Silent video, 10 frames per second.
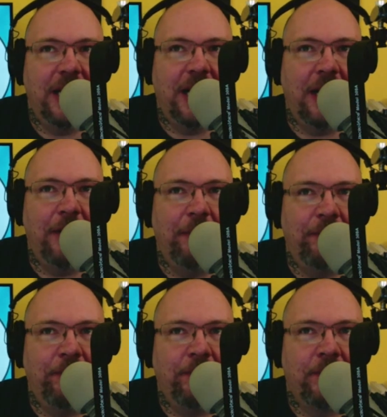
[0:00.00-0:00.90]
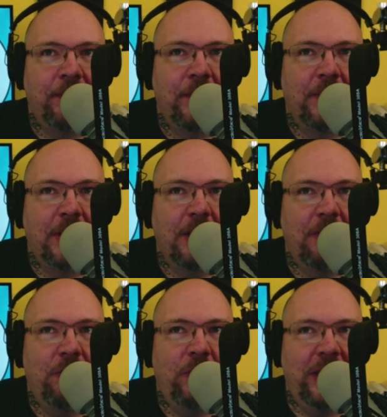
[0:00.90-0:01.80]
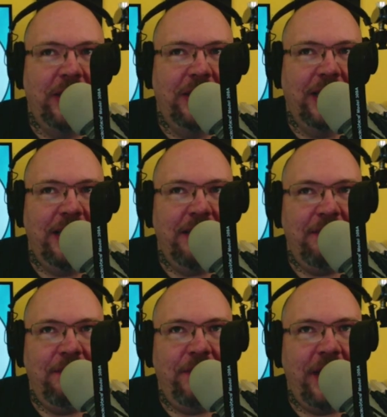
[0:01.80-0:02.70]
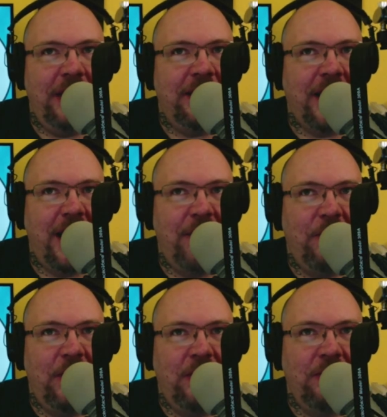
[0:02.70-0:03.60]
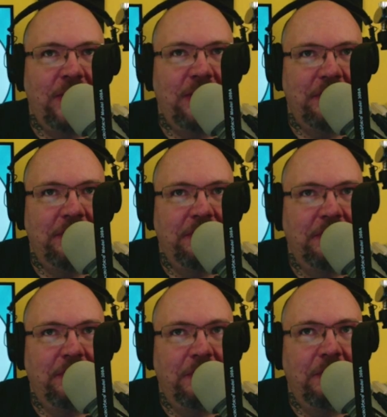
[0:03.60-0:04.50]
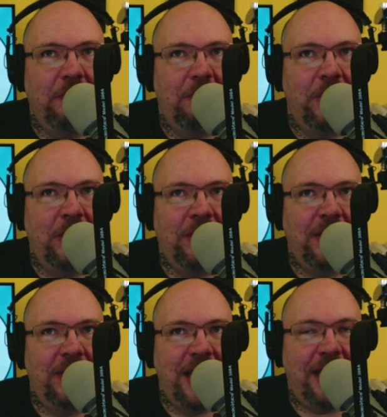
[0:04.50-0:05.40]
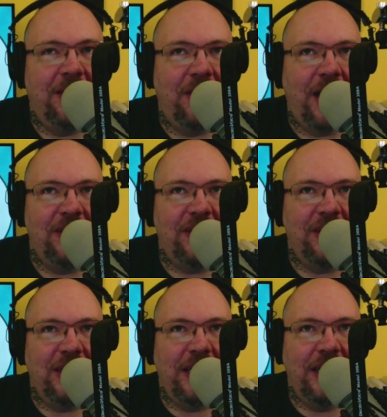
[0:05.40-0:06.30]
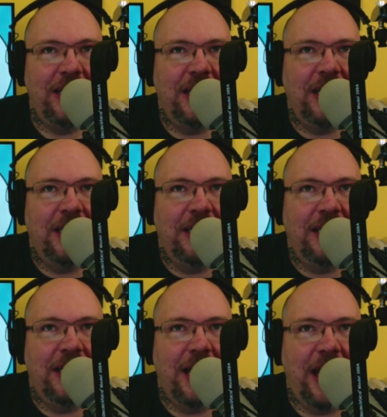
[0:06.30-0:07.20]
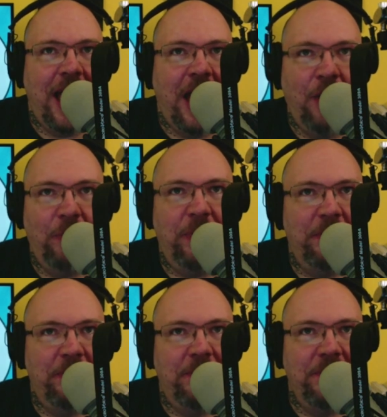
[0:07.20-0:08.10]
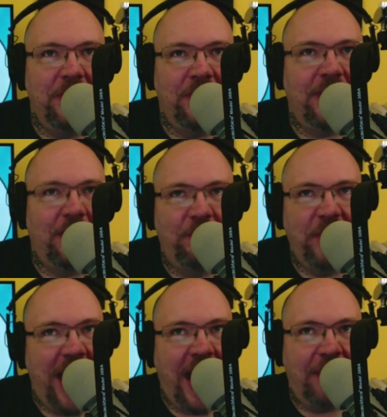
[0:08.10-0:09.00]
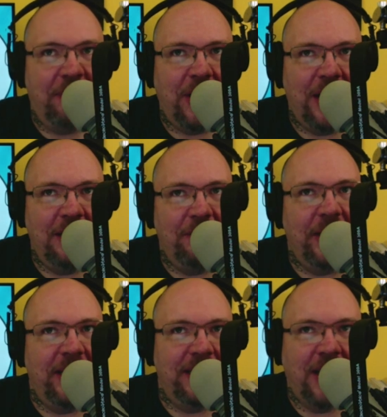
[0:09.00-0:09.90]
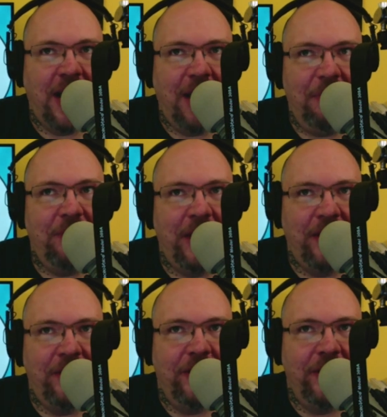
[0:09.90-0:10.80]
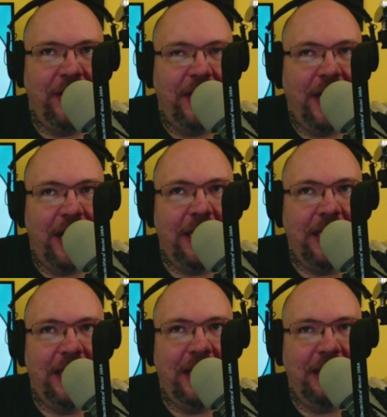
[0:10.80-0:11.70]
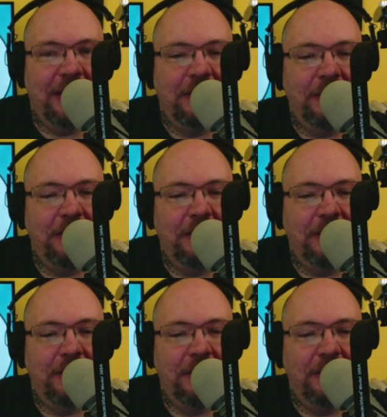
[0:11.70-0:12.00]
Um, we live in a time where you can where you can technologically help yourself be ad blind, but as a copywriter, I think that